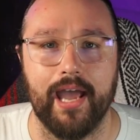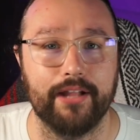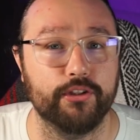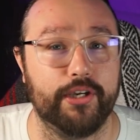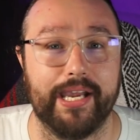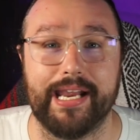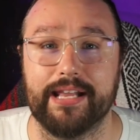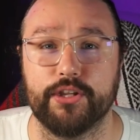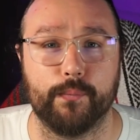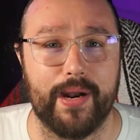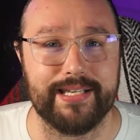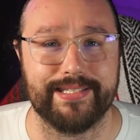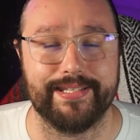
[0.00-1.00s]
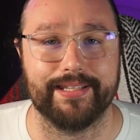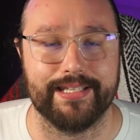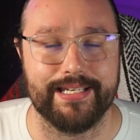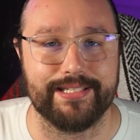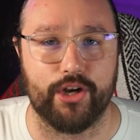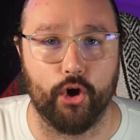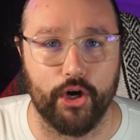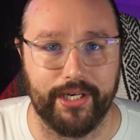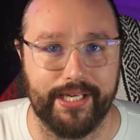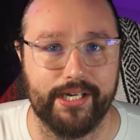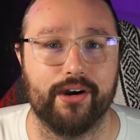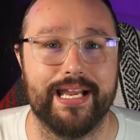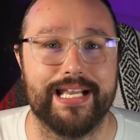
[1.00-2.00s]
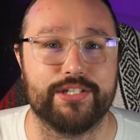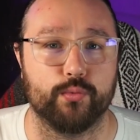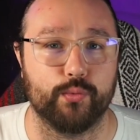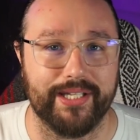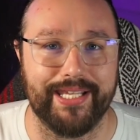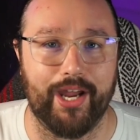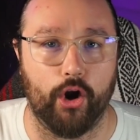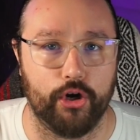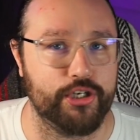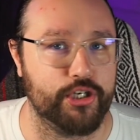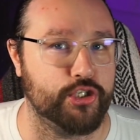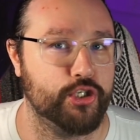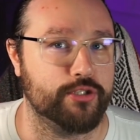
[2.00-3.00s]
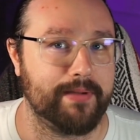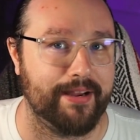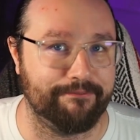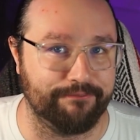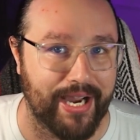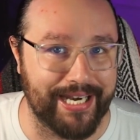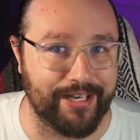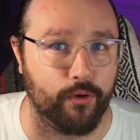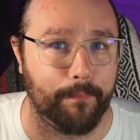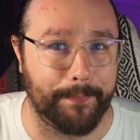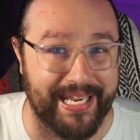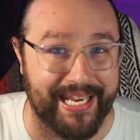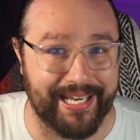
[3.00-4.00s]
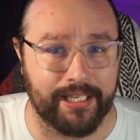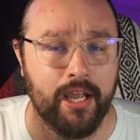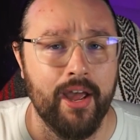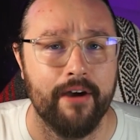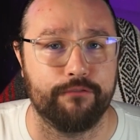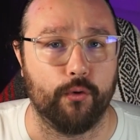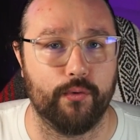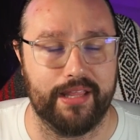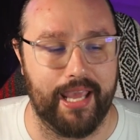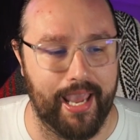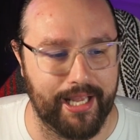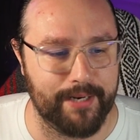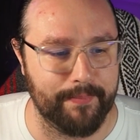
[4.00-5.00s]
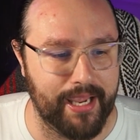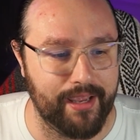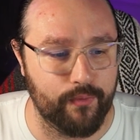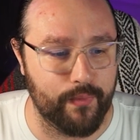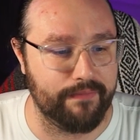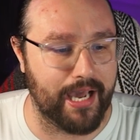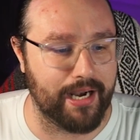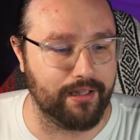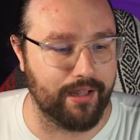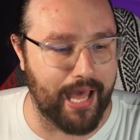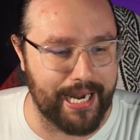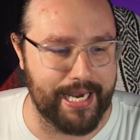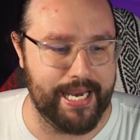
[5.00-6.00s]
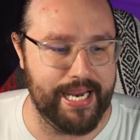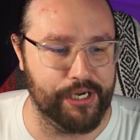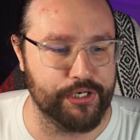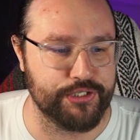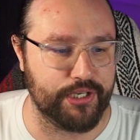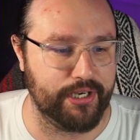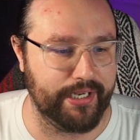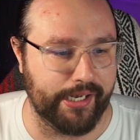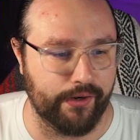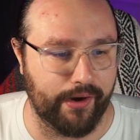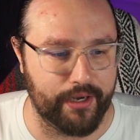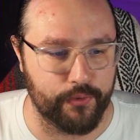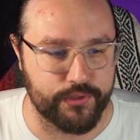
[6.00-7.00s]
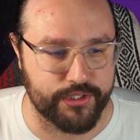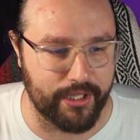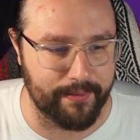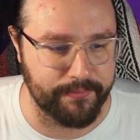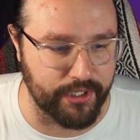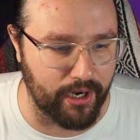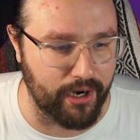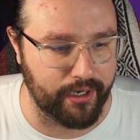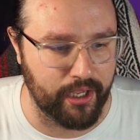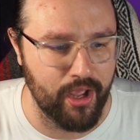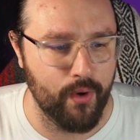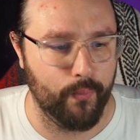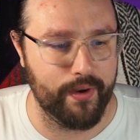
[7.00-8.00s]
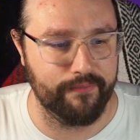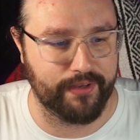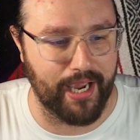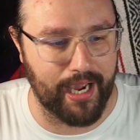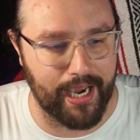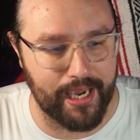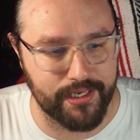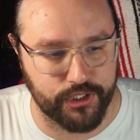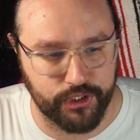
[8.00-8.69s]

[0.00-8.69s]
And looking at the rest of the list on here, it's really hard to choose my final pick for the anime. We've got a lot of heaters on here. I know Slam Dunk, we've got